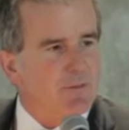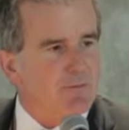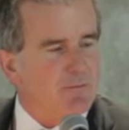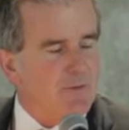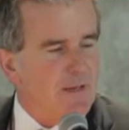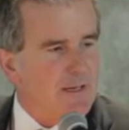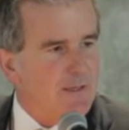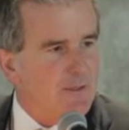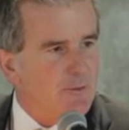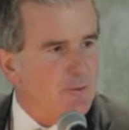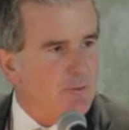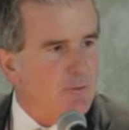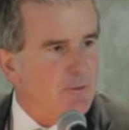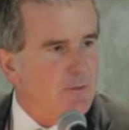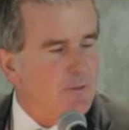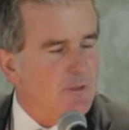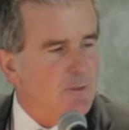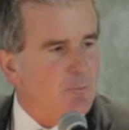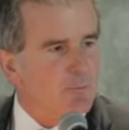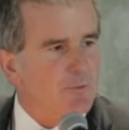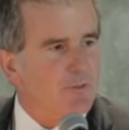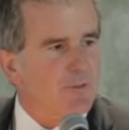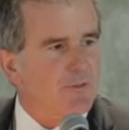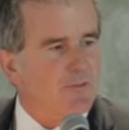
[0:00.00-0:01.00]
its value
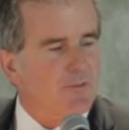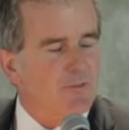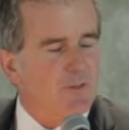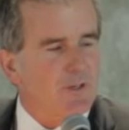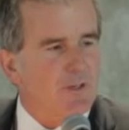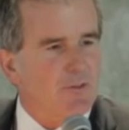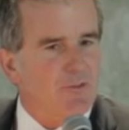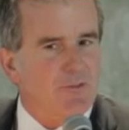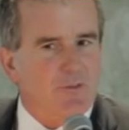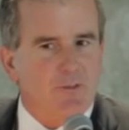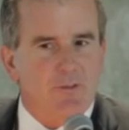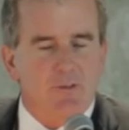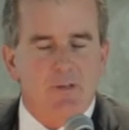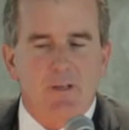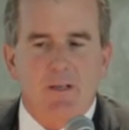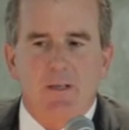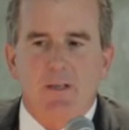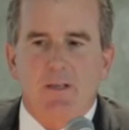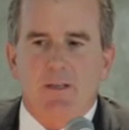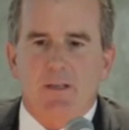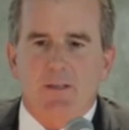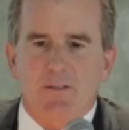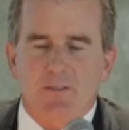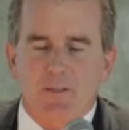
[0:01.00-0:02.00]
appreciation,
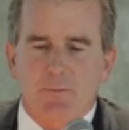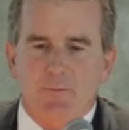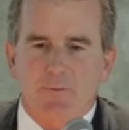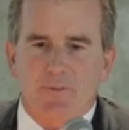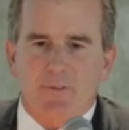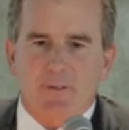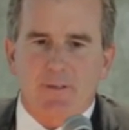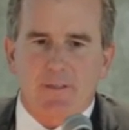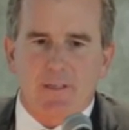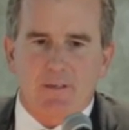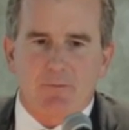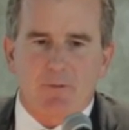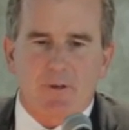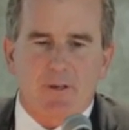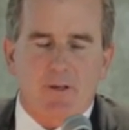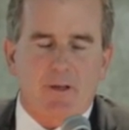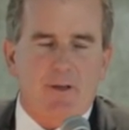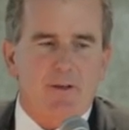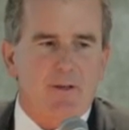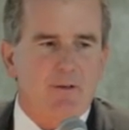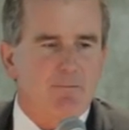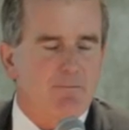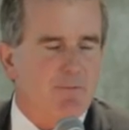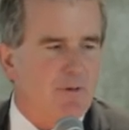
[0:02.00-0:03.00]
in terms of delivering
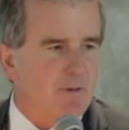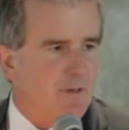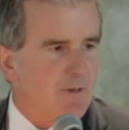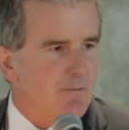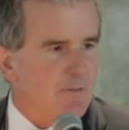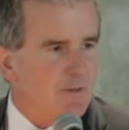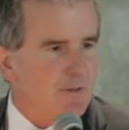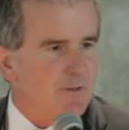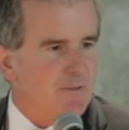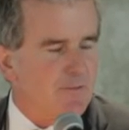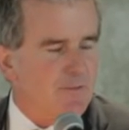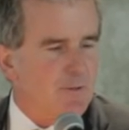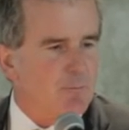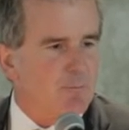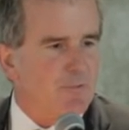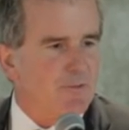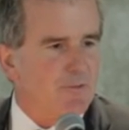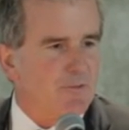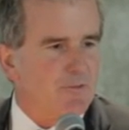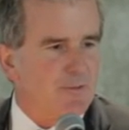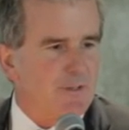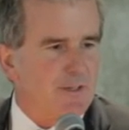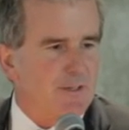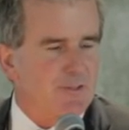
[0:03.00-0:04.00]
on our very, very simple
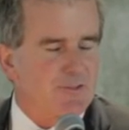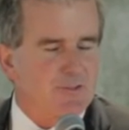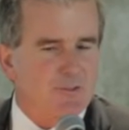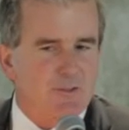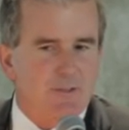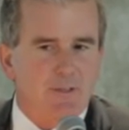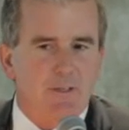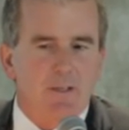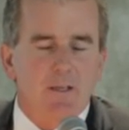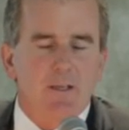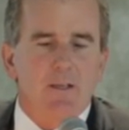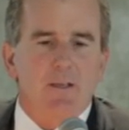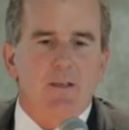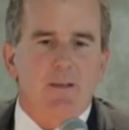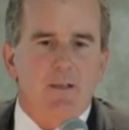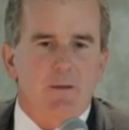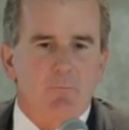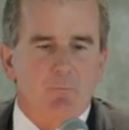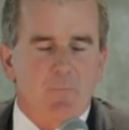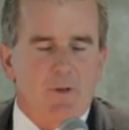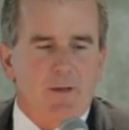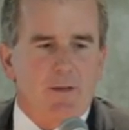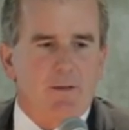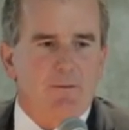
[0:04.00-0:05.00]
strategy
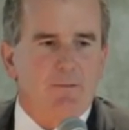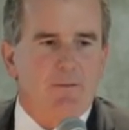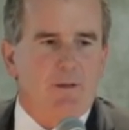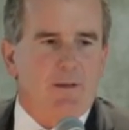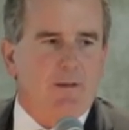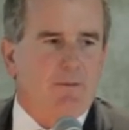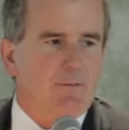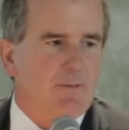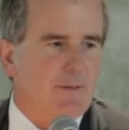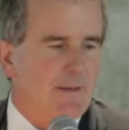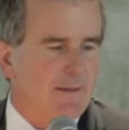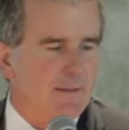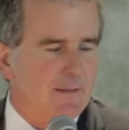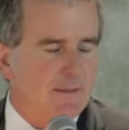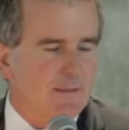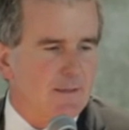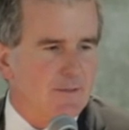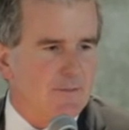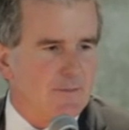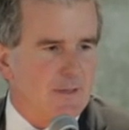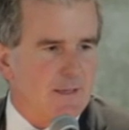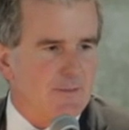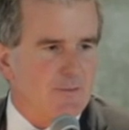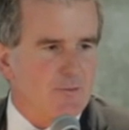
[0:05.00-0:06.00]
in getting
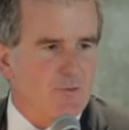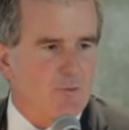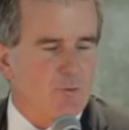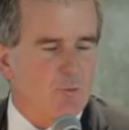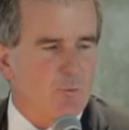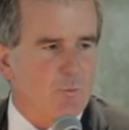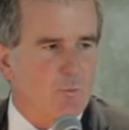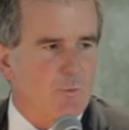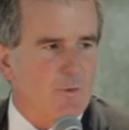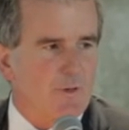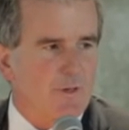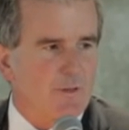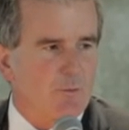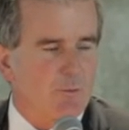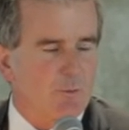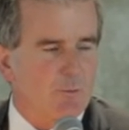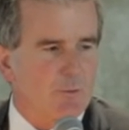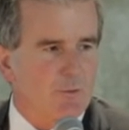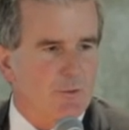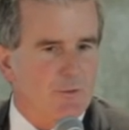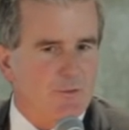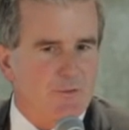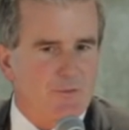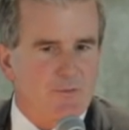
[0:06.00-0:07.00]
these assets to a point where
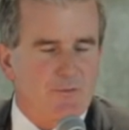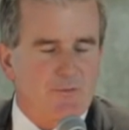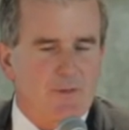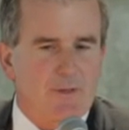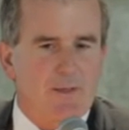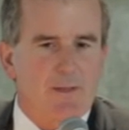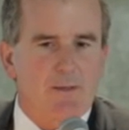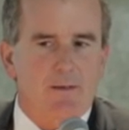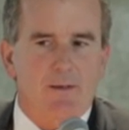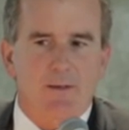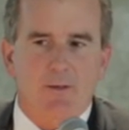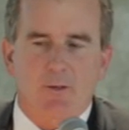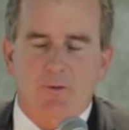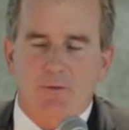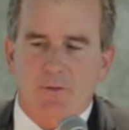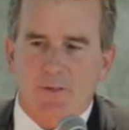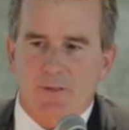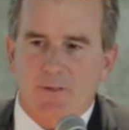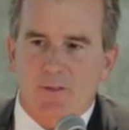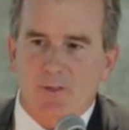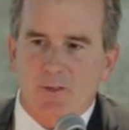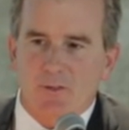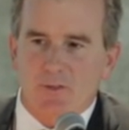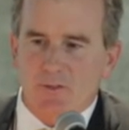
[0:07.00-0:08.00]
we're going to sell and
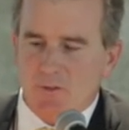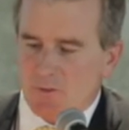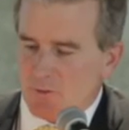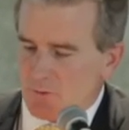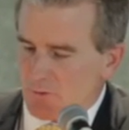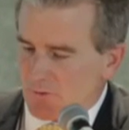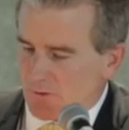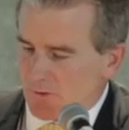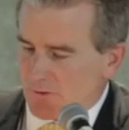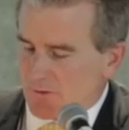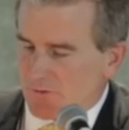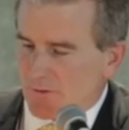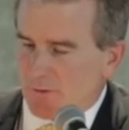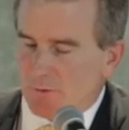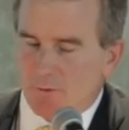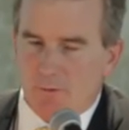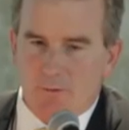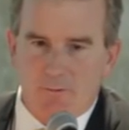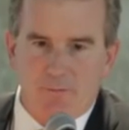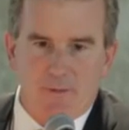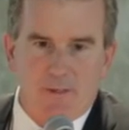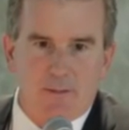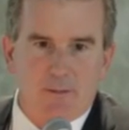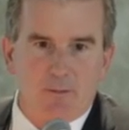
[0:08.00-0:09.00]
create huge
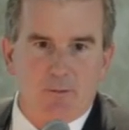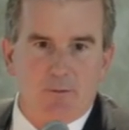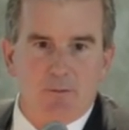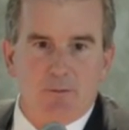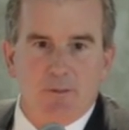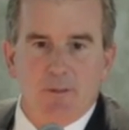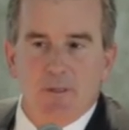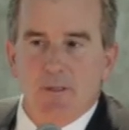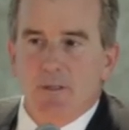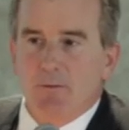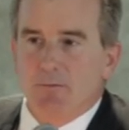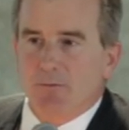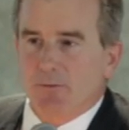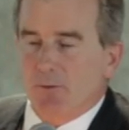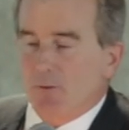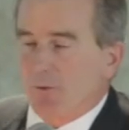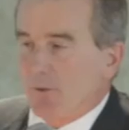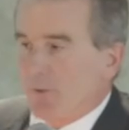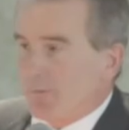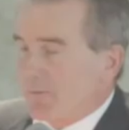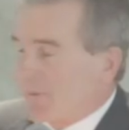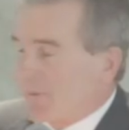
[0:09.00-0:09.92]
shareholder value for all